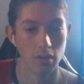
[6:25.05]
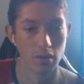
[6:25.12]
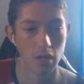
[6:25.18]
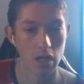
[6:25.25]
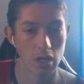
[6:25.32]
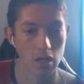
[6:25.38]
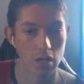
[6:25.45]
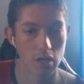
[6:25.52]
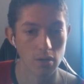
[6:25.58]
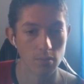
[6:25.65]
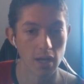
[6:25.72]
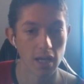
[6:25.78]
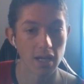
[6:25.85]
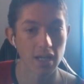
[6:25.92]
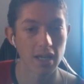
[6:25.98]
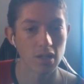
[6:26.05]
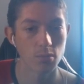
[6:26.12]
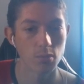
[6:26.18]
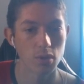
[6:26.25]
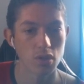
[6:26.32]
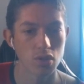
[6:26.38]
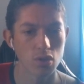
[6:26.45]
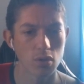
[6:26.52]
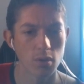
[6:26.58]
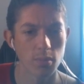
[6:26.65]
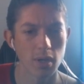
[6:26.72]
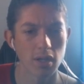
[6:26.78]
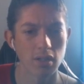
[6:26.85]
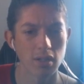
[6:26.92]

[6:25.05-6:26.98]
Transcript: And it cannot be destroyed by battle.